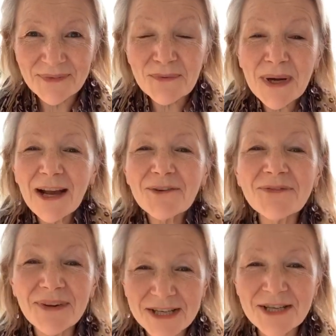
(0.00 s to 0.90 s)
We are
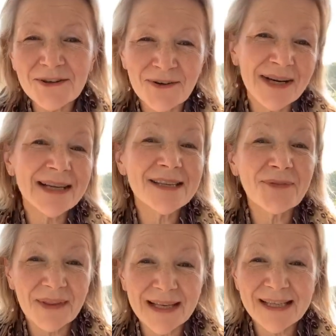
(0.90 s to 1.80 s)
visionaries
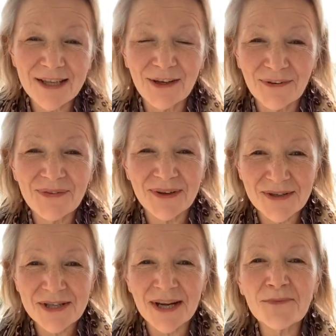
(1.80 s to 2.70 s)
for this new
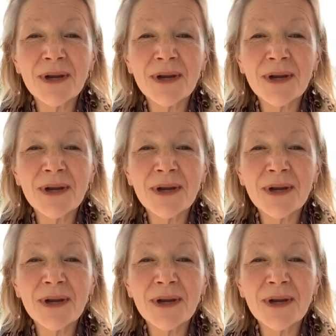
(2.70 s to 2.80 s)
future.